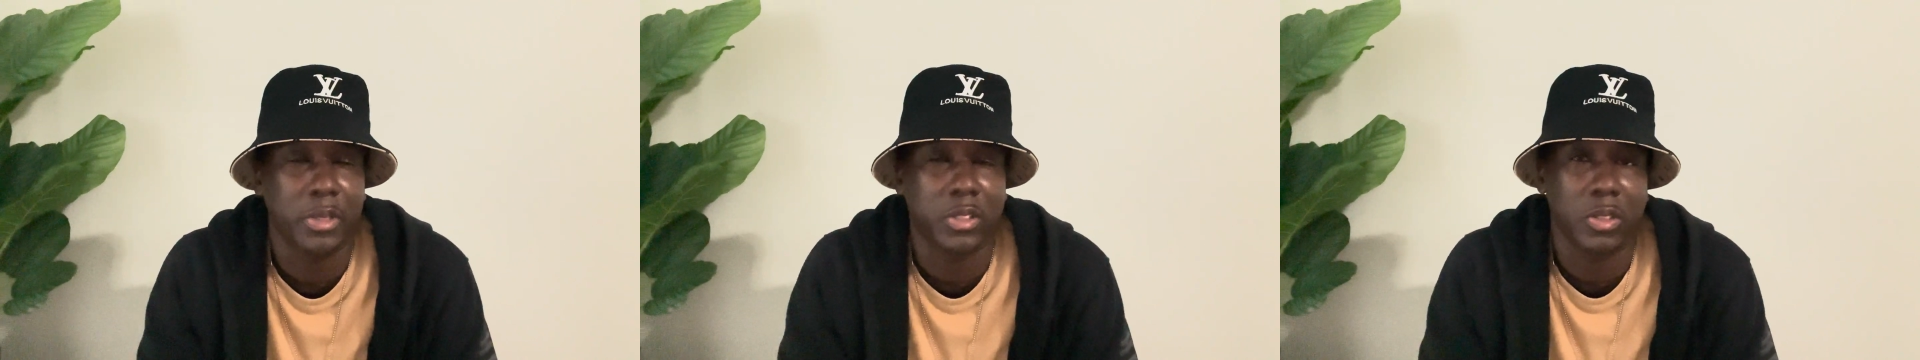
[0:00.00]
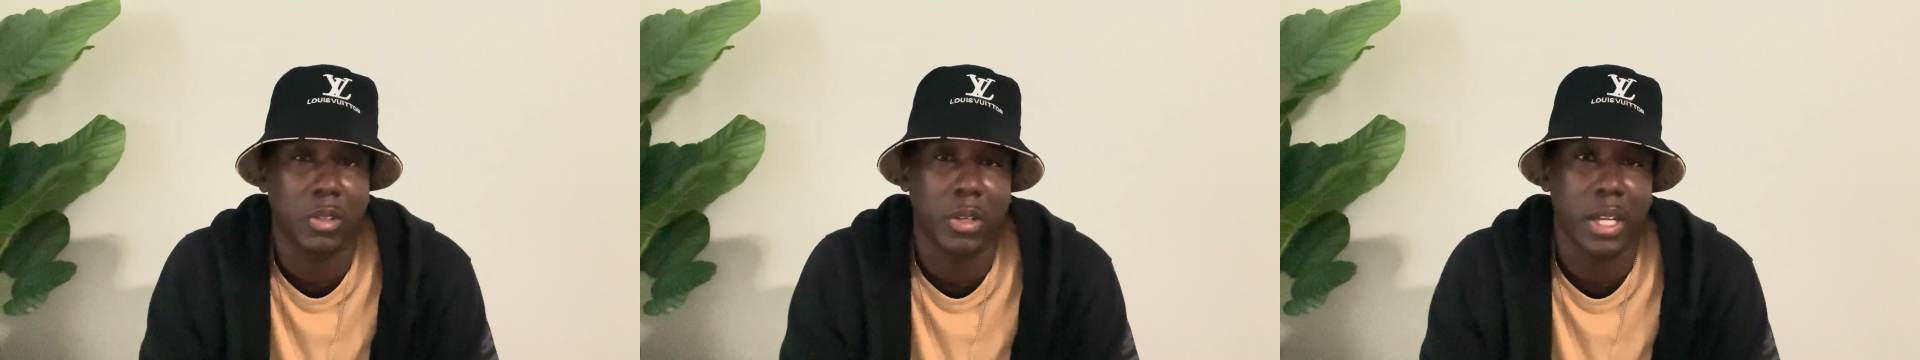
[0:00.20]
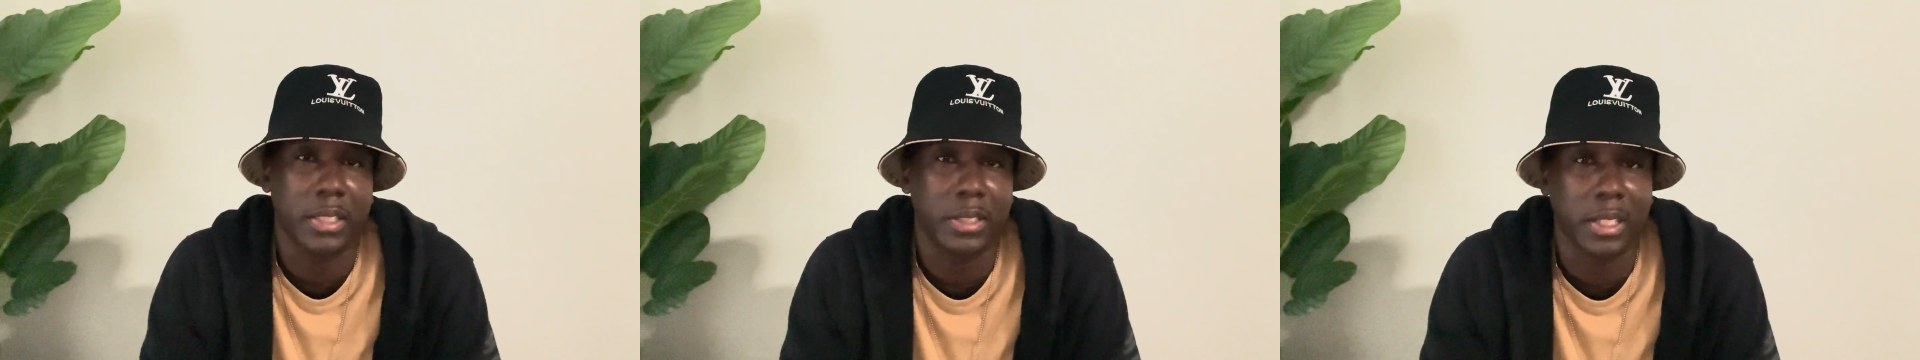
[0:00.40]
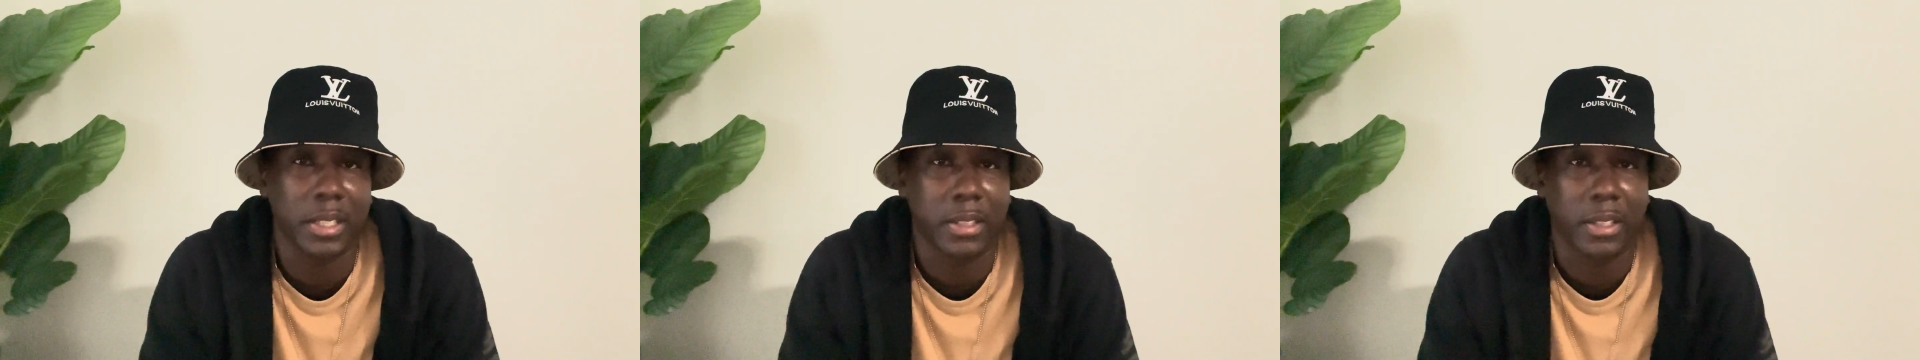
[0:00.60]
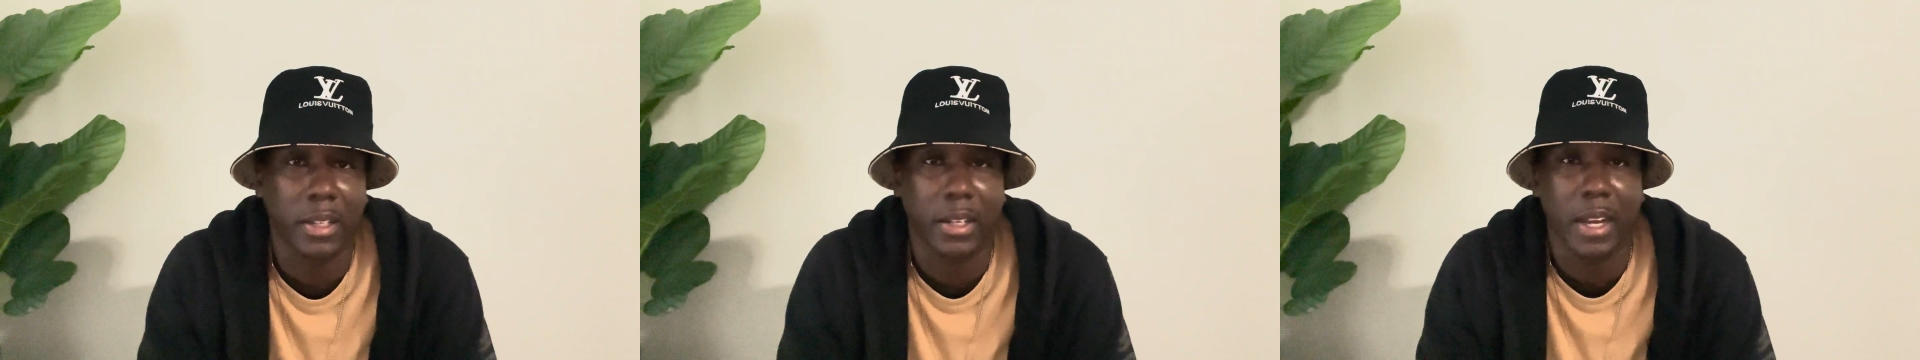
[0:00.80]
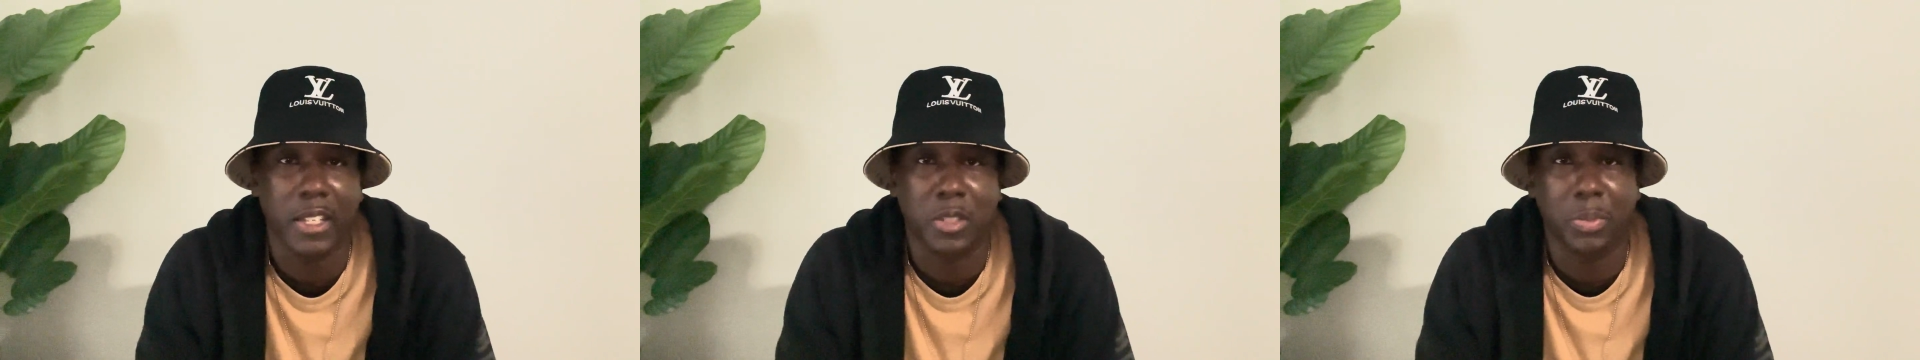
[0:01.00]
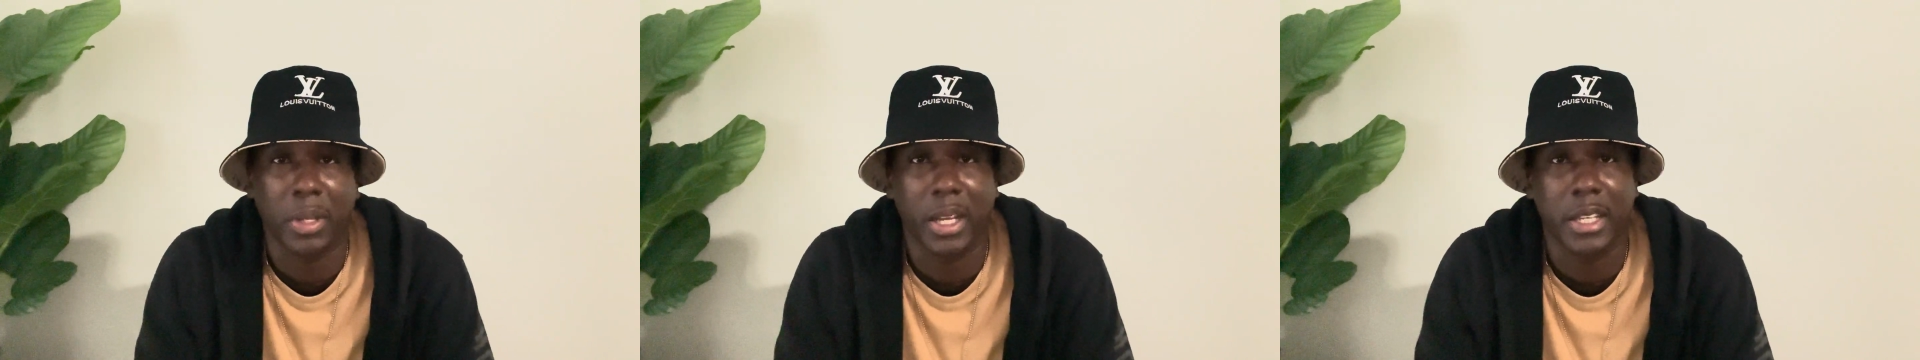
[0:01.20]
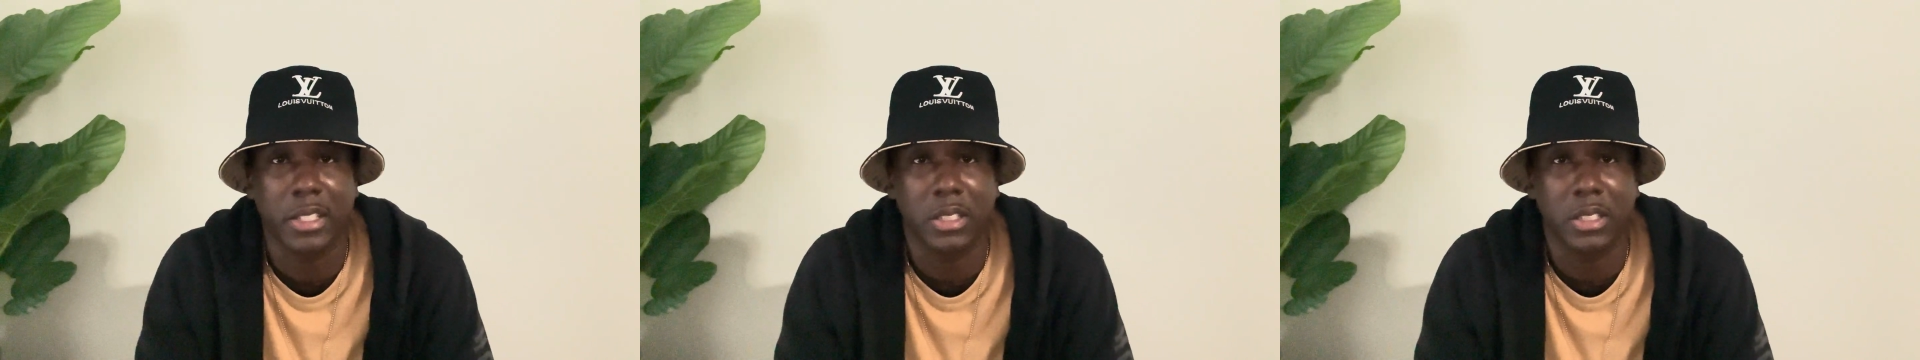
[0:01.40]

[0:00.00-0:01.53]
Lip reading: So I sat there, I explained